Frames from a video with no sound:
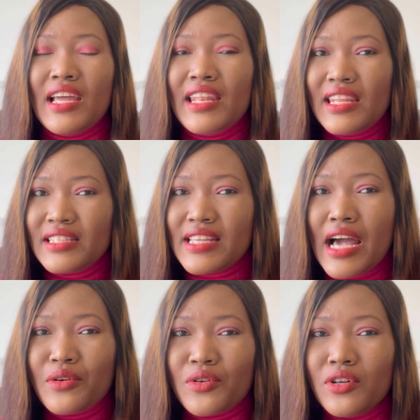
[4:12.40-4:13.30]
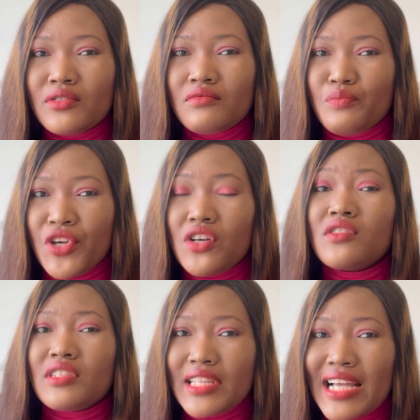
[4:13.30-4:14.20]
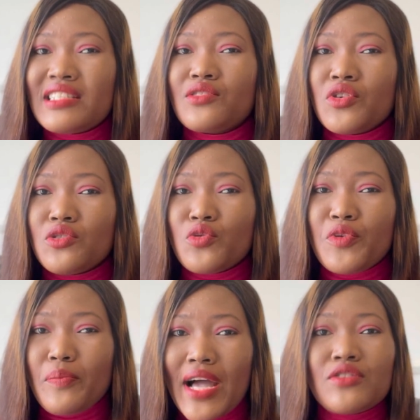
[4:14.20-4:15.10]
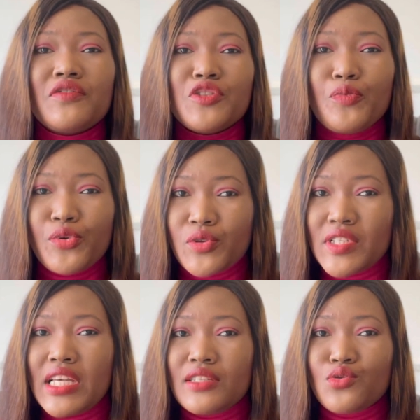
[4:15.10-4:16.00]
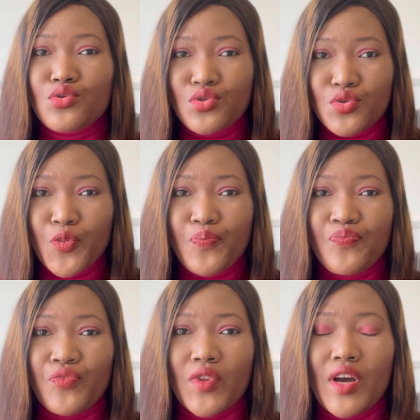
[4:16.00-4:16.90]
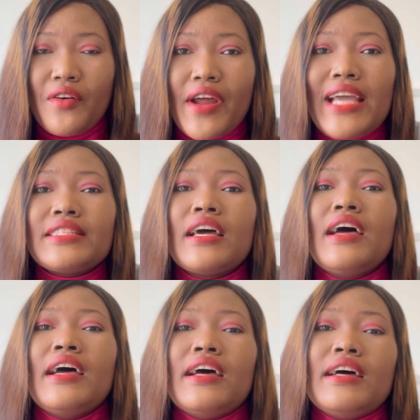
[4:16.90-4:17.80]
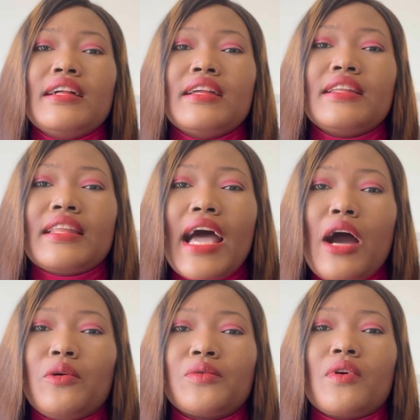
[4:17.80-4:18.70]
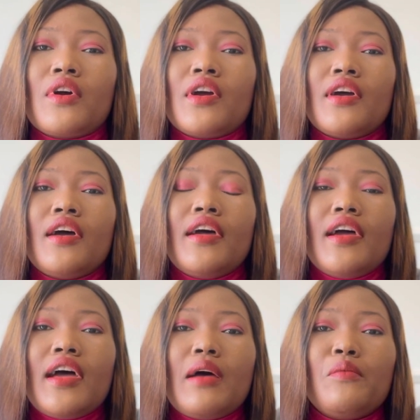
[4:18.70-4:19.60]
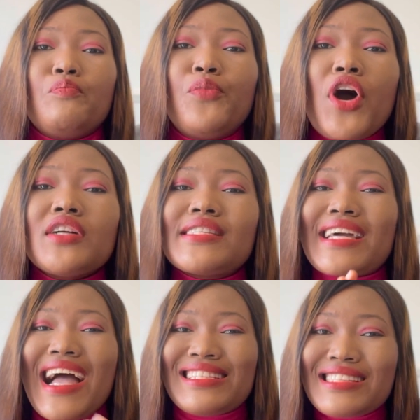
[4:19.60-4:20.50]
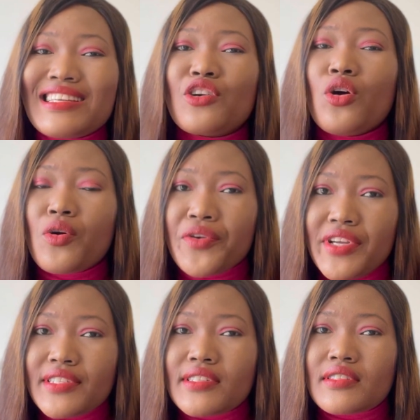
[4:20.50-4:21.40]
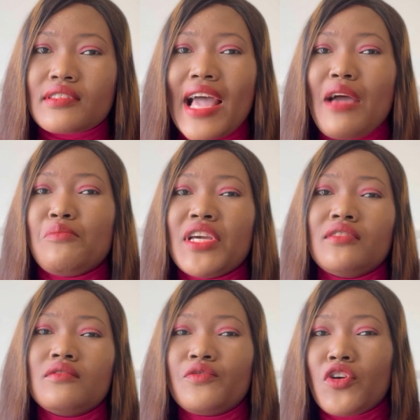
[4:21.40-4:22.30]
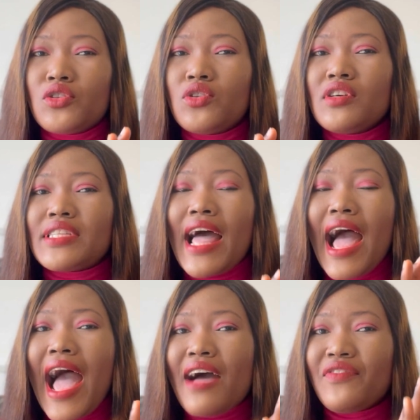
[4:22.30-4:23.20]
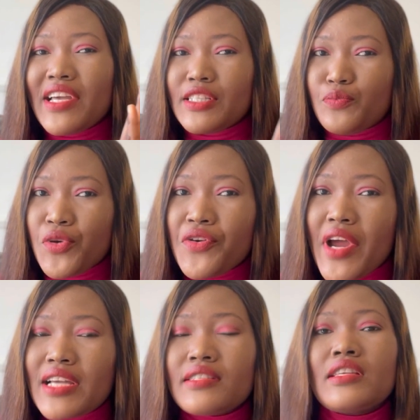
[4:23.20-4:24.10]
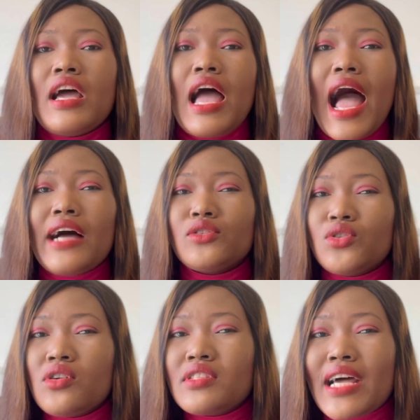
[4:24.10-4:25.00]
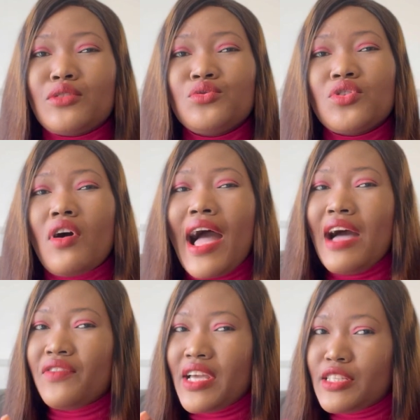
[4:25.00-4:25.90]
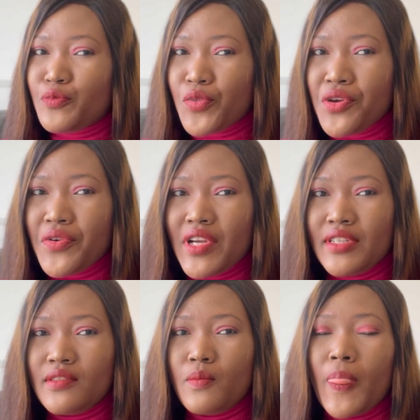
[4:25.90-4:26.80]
later on because that is going to be part of the process too. All right? Now, both categories, I mean, for those that have experience and those that do not have experience,